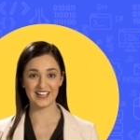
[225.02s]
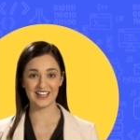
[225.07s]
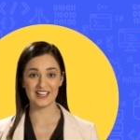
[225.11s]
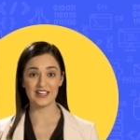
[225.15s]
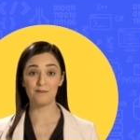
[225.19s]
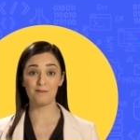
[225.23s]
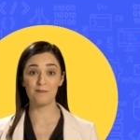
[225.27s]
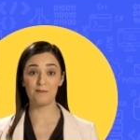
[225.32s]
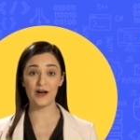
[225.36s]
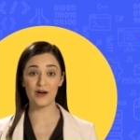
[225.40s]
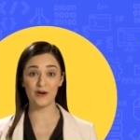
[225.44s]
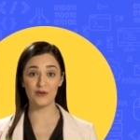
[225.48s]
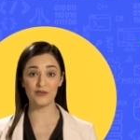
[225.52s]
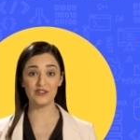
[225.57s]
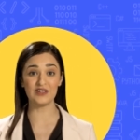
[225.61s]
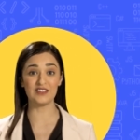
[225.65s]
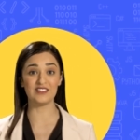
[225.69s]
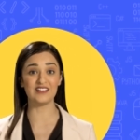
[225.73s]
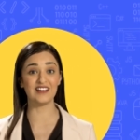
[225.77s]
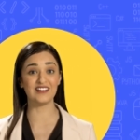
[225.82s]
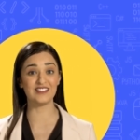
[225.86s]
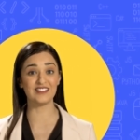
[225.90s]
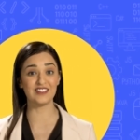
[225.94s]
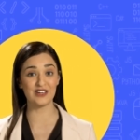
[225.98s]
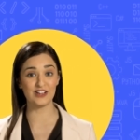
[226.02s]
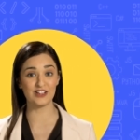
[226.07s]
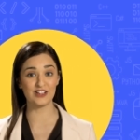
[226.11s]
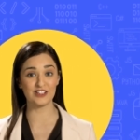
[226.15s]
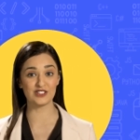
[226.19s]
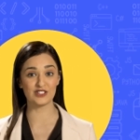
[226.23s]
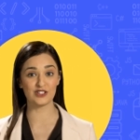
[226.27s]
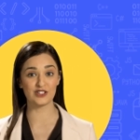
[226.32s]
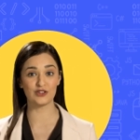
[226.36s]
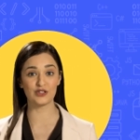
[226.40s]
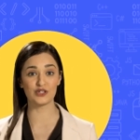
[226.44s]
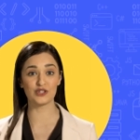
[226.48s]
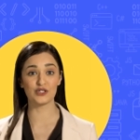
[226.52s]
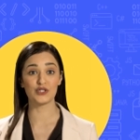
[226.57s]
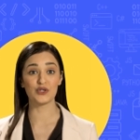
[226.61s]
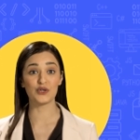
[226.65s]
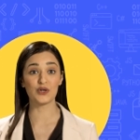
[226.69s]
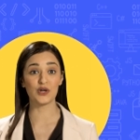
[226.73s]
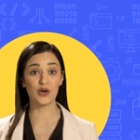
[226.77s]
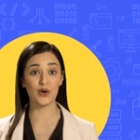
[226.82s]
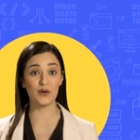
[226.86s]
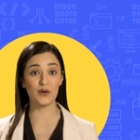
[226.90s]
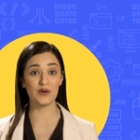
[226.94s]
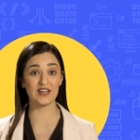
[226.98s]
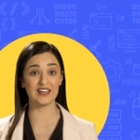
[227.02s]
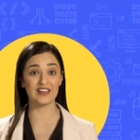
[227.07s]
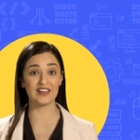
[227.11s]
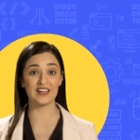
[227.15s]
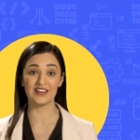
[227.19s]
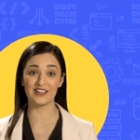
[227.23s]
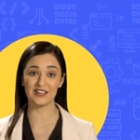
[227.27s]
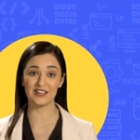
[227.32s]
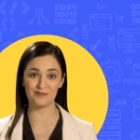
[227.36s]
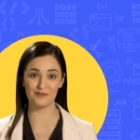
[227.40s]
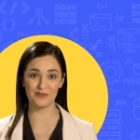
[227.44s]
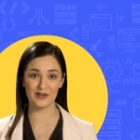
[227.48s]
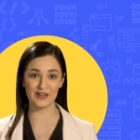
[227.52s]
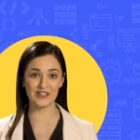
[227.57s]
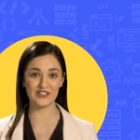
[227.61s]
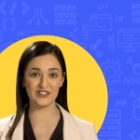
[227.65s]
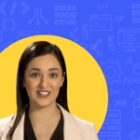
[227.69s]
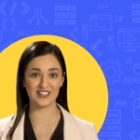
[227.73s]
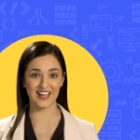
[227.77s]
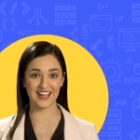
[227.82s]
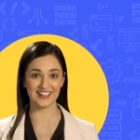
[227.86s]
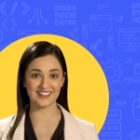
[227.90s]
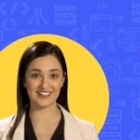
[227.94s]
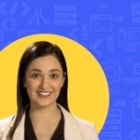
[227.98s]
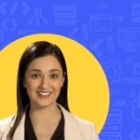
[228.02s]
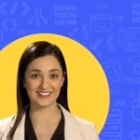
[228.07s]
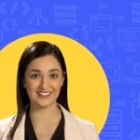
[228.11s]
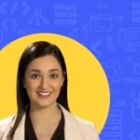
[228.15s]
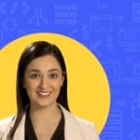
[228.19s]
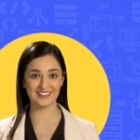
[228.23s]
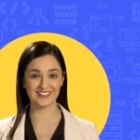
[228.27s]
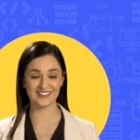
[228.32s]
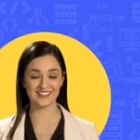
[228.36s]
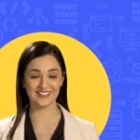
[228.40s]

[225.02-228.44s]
and empowering young girls to pursue coding and computer science.